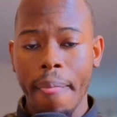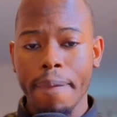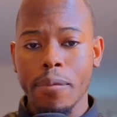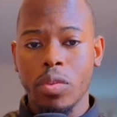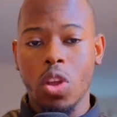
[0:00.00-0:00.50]

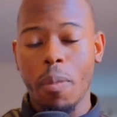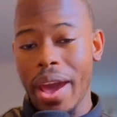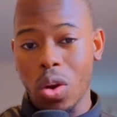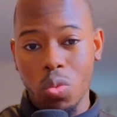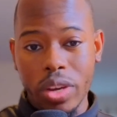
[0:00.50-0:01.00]
No matter
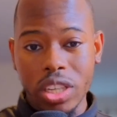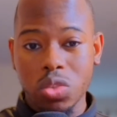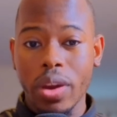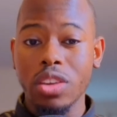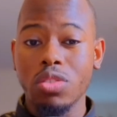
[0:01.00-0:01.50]
which
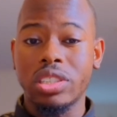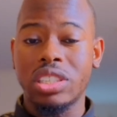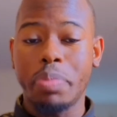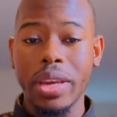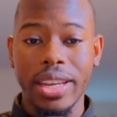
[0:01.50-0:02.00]
way you
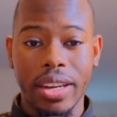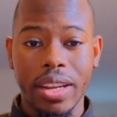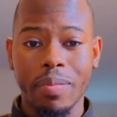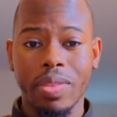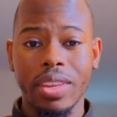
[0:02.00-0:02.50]
spin it,
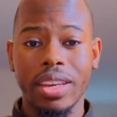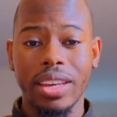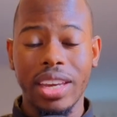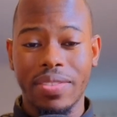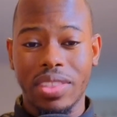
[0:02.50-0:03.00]

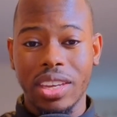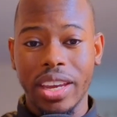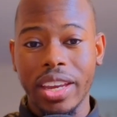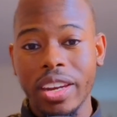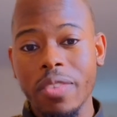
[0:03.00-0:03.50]
if the
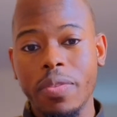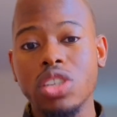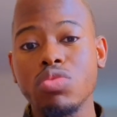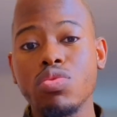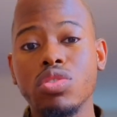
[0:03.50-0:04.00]

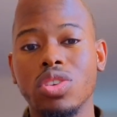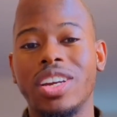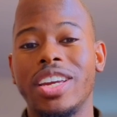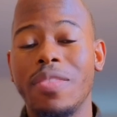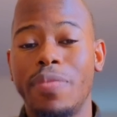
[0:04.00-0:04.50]
individuals or
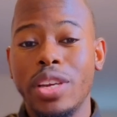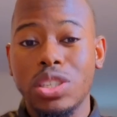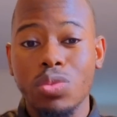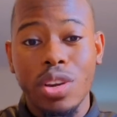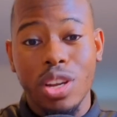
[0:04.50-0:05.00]

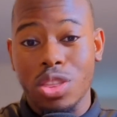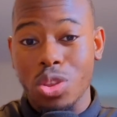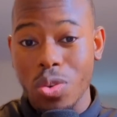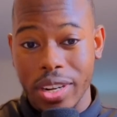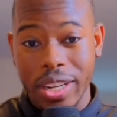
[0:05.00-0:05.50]
individual in
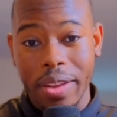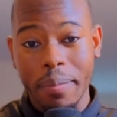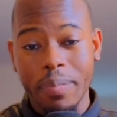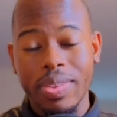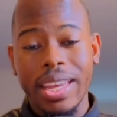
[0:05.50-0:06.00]
authority
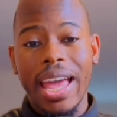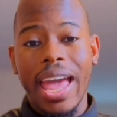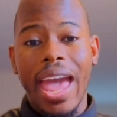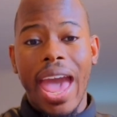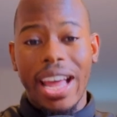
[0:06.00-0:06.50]

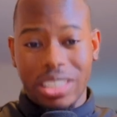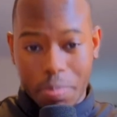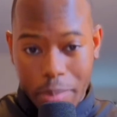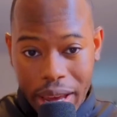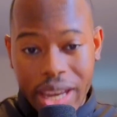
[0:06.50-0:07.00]
has
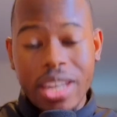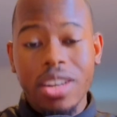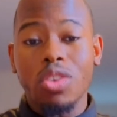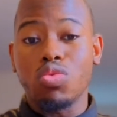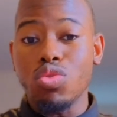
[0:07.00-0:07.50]
made a
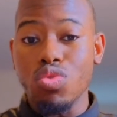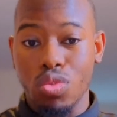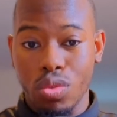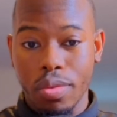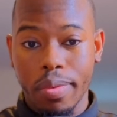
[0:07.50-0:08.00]
rule
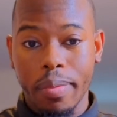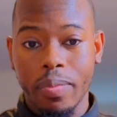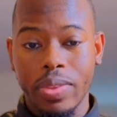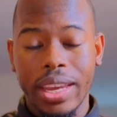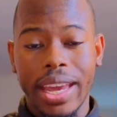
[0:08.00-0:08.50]

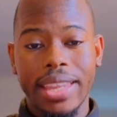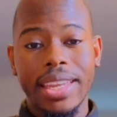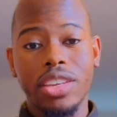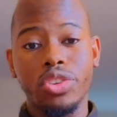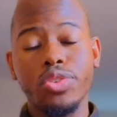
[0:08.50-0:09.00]
and
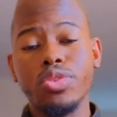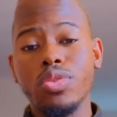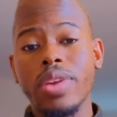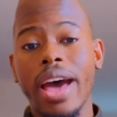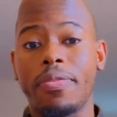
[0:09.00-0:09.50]
then you do
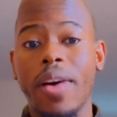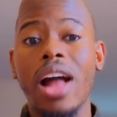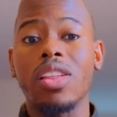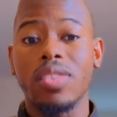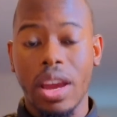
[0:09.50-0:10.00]
not
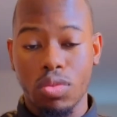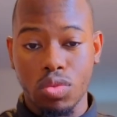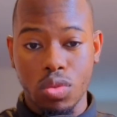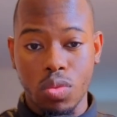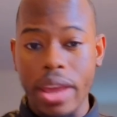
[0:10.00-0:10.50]
follow that
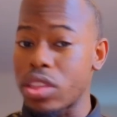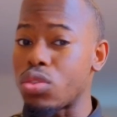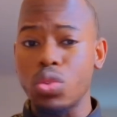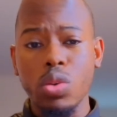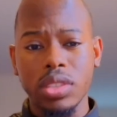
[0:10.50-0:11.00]
rule, whether the
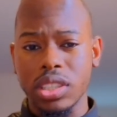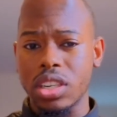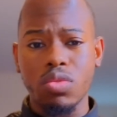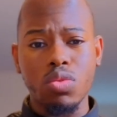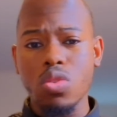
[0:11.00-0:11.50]
rule was a good
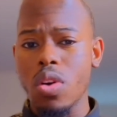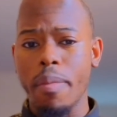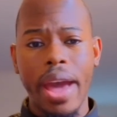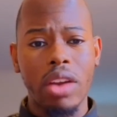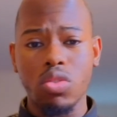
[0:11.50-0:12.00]
rule or a
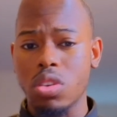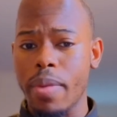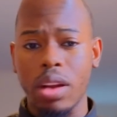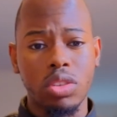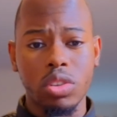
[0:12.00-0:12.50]
bad rule, no matter
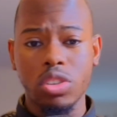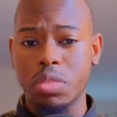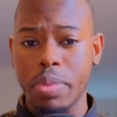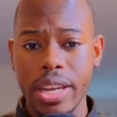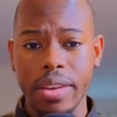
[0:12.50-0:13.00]
which way you spin it,